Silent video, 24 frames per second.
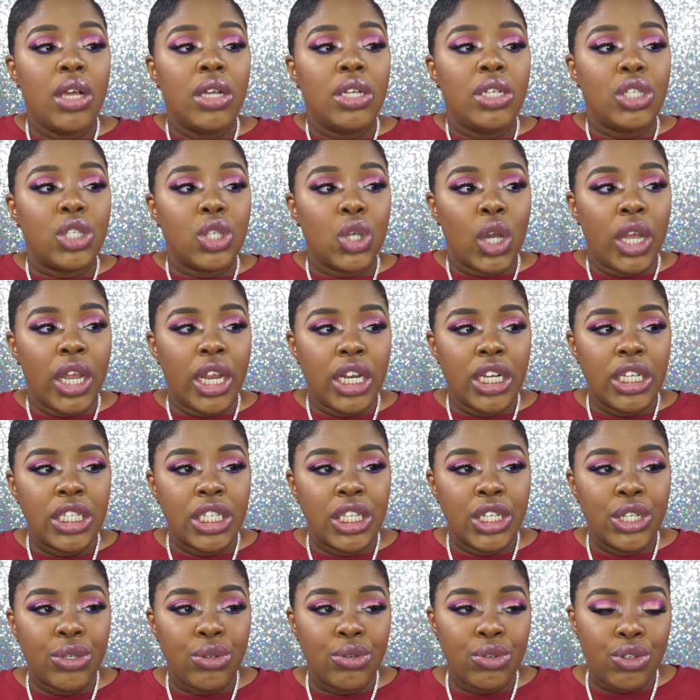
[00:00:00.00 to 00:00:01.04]
So here's a
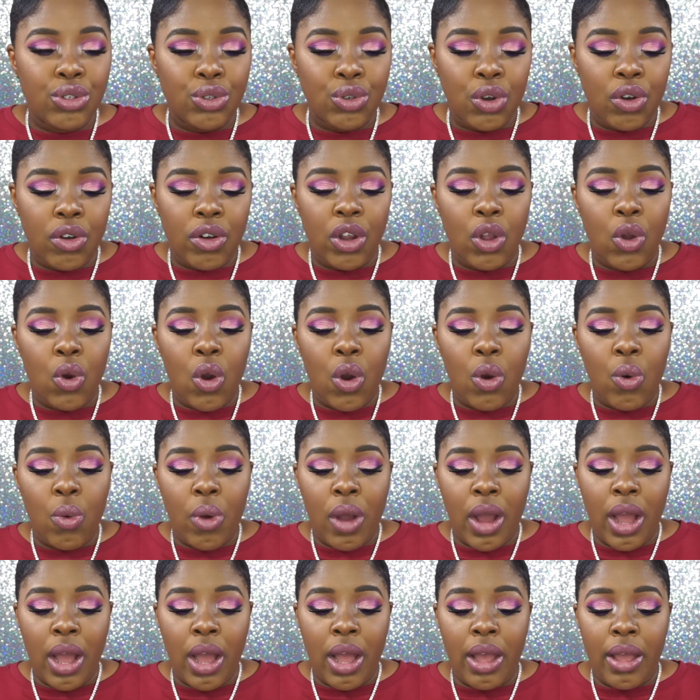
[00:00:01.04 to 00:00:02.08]
little story on
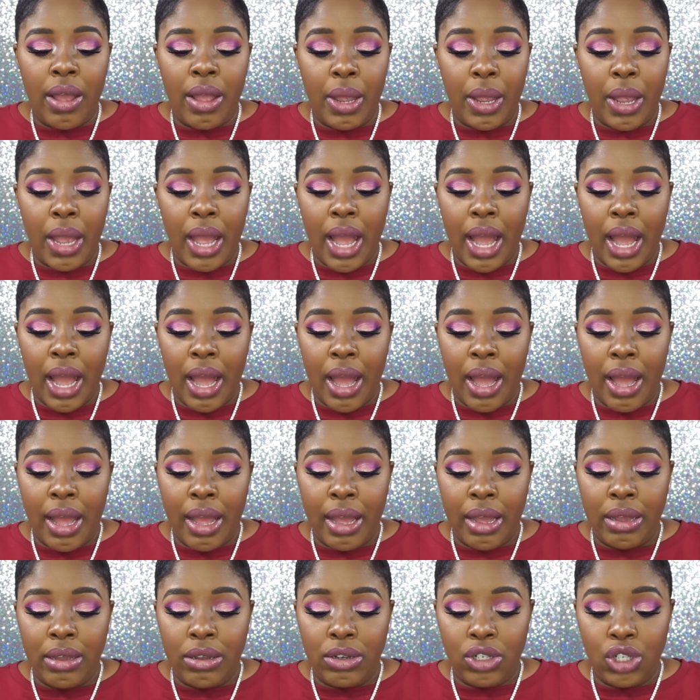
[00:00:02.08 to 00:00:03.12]
why
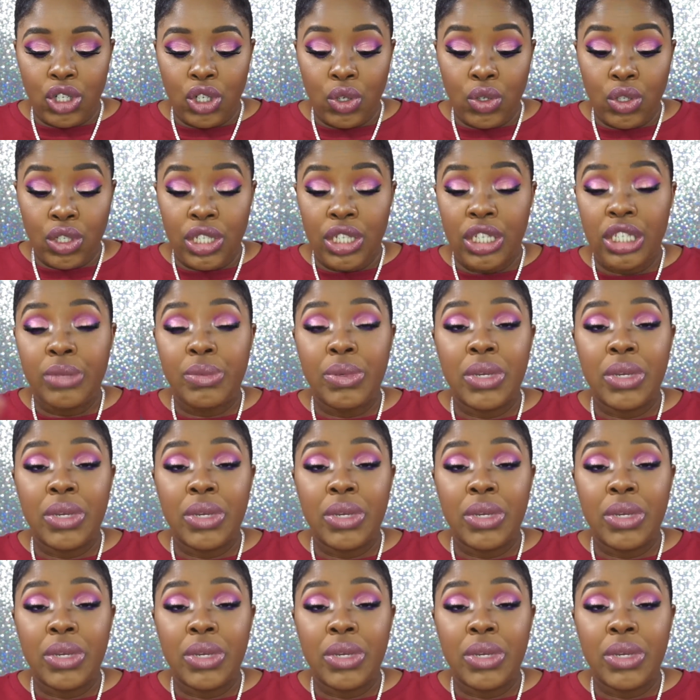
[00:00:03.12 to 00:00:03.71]
I chose this,